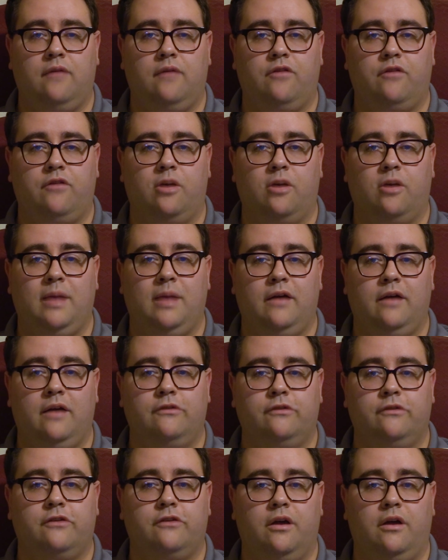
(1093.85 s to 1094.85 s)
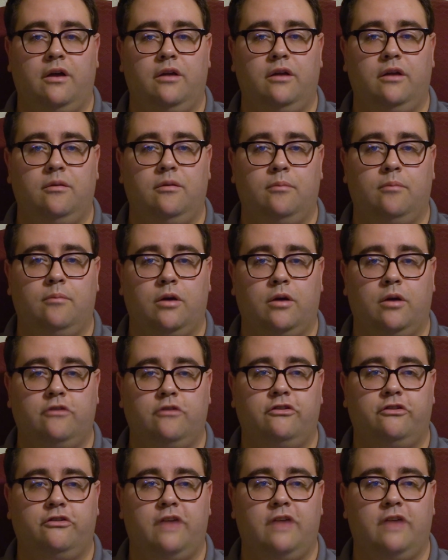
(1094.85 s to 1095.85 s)
farmhouse on
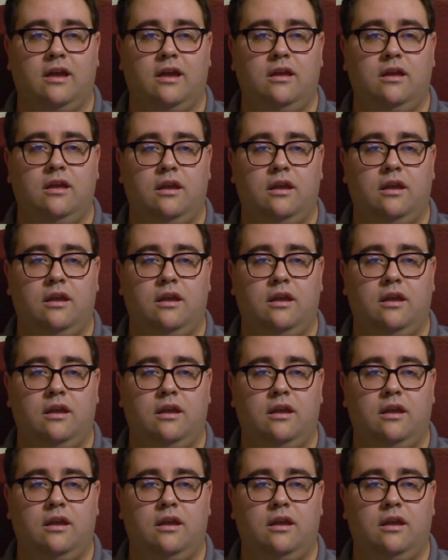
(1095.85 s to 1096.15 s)
March 2nd,